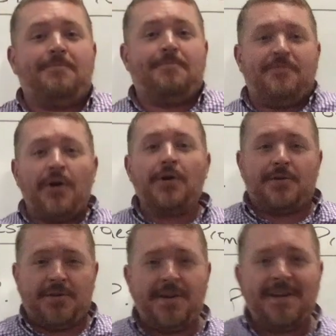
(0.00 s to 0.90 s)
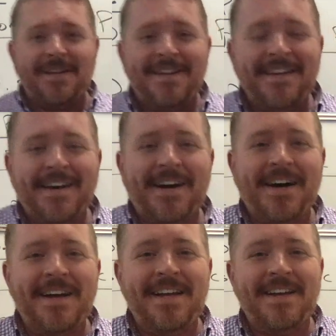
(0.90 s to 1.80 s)
First
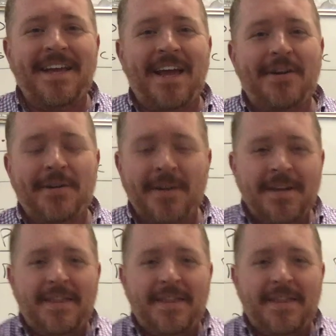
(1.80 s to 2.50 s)
indicator,